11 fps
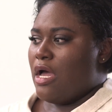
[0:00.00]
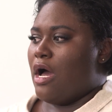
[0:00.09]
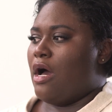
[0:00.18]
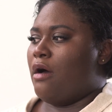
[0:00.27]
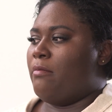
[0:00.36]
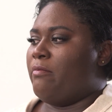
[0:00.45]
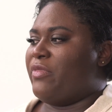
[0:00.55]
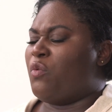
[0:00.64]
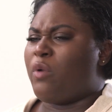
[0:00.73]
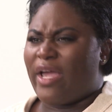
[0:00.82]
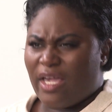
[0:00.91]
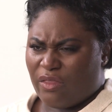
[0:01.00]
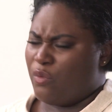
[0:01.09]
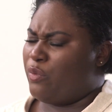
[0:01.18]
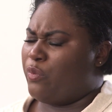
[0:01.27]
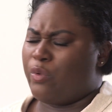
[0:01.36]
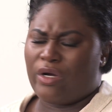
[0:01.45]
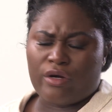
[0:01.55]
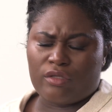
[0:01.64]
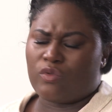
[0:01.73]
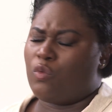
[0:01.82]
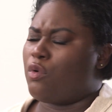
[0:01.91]
um, the way the
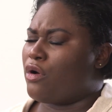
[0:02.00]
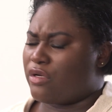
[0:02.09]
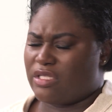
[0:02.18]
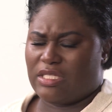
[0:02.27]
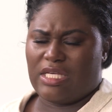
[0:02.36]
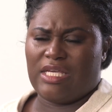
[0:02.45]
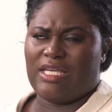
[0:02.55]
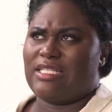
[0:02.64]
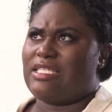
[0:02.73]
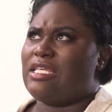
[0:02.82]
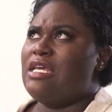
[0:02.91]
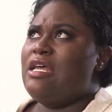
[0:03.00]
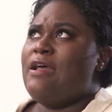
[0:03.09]
world works, it